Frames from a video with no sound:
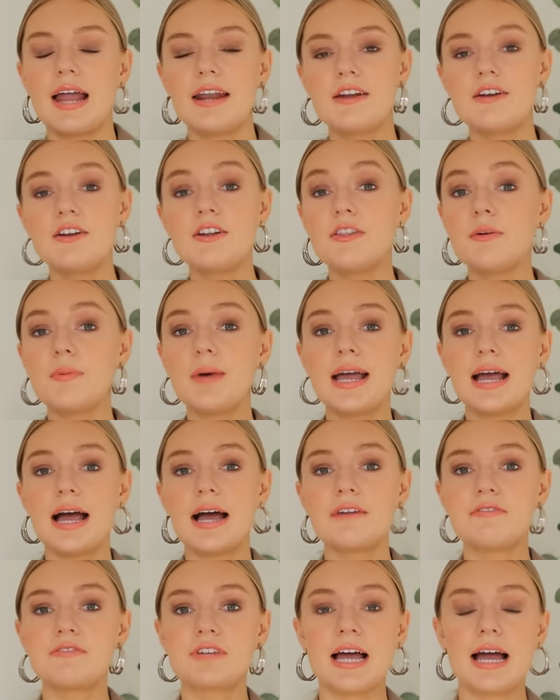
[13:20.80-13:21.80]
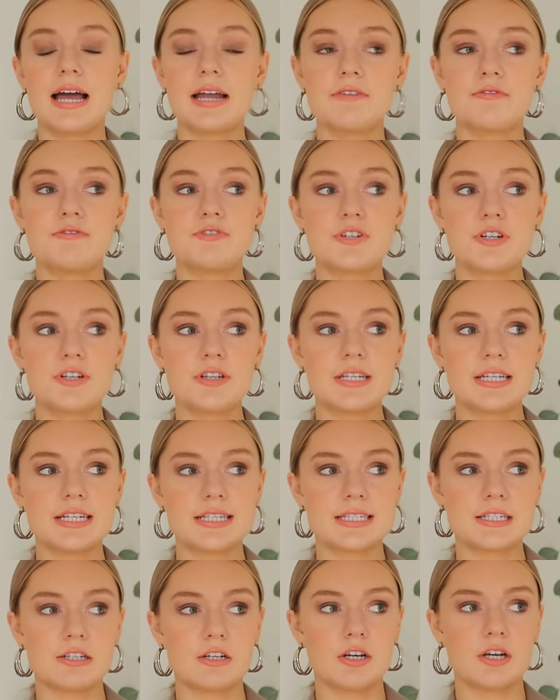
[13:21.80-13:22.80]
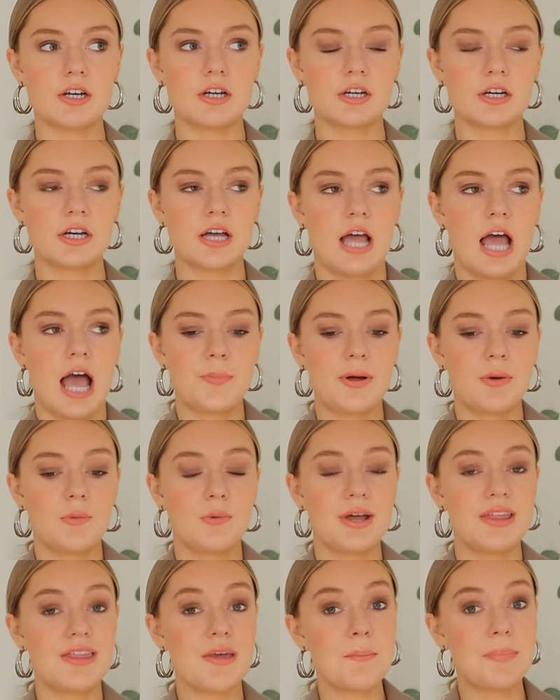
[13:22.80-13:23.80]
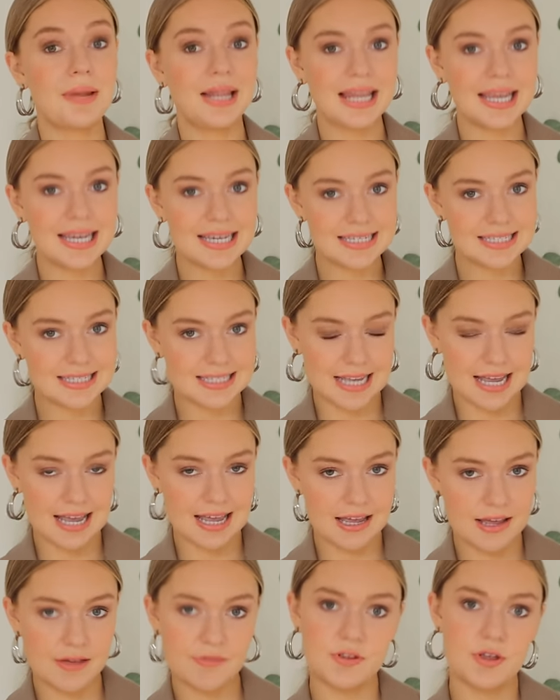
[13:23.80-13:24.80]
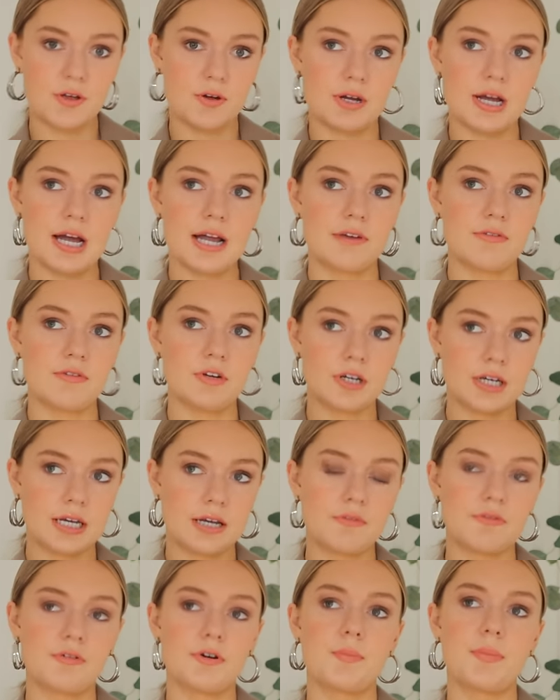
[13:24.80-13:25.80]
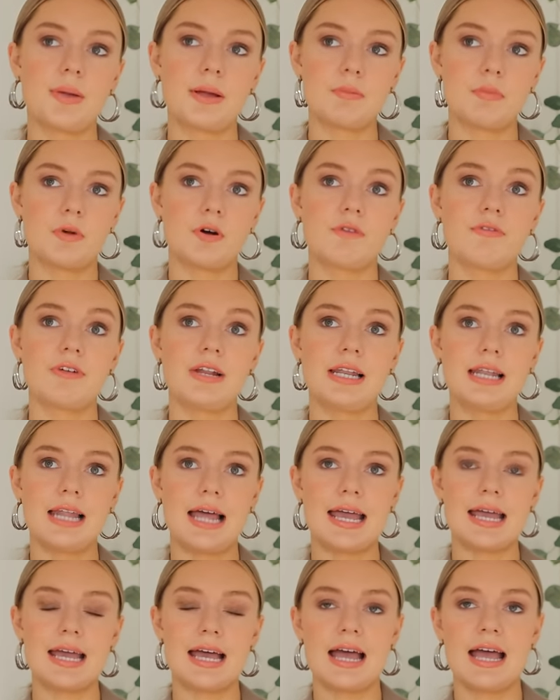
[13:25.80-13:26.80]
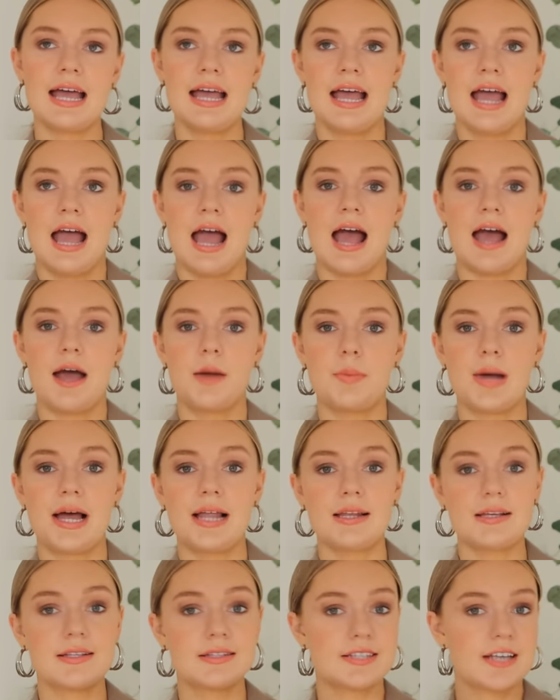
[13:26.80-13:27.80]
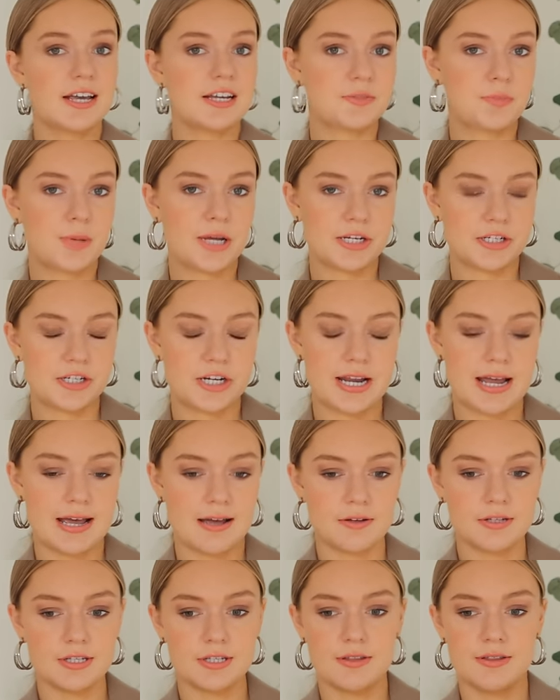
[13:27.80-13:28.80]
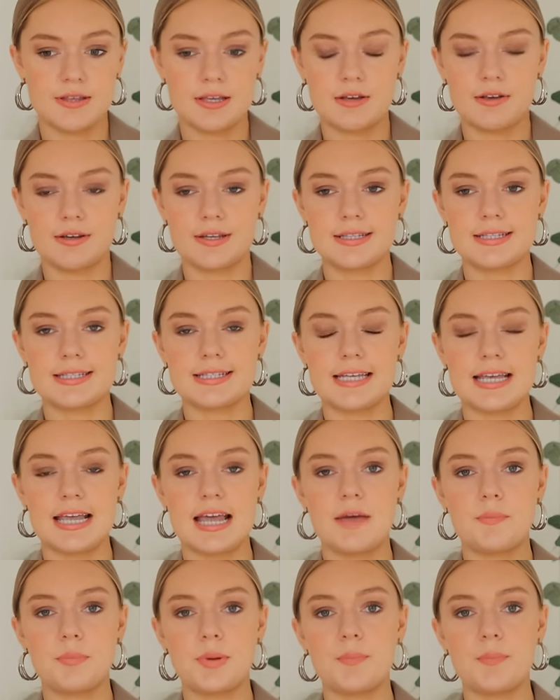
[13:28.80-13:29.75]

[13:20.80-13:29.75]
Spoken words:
And another way I've kind of done this look, but with a blazer, if you're kind of looking for a bit more of a layer, I'll insert a picture now so that you can see it.